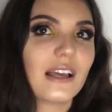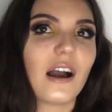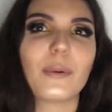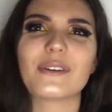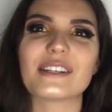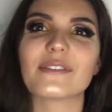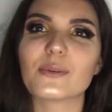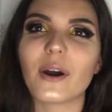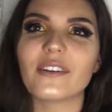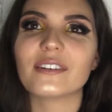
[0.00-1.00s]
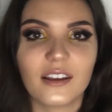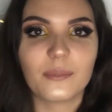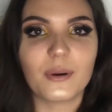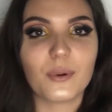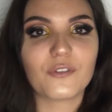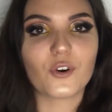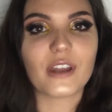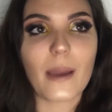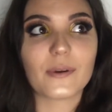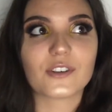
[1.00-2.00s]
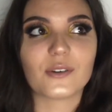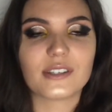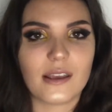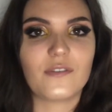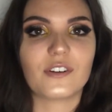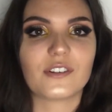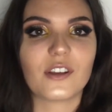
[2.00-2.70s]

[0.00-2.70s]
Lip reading: Are we on series 1? But we've got on episode 7.